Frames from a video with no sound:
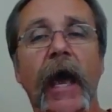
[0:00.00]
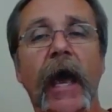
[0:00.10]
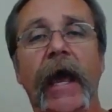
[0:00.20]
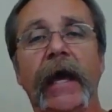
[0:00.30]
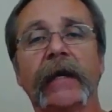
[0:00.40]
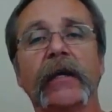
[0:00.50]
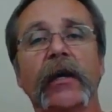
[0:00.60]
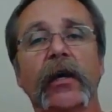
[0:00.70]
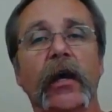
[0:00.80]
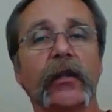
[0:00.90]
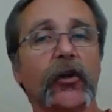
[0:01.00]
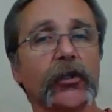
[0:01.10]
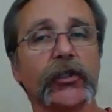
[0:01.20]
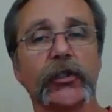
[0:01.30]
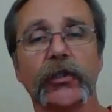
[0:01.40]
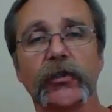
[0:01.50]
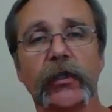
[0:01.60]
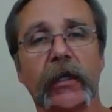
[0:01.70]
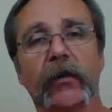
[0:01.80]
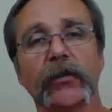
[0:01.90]
and
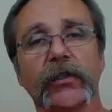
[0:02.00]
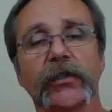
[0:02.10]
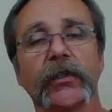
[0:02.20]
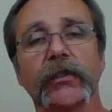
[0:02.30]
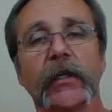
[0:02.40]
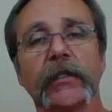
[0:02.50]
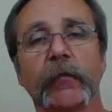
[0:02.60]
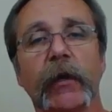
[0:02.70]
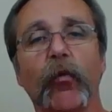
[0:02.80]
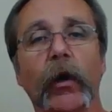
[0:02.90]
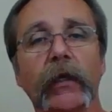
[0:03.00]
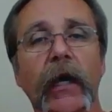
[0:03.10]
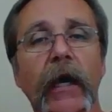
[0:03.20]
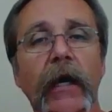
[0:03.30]
consistency. Consistency is the big one.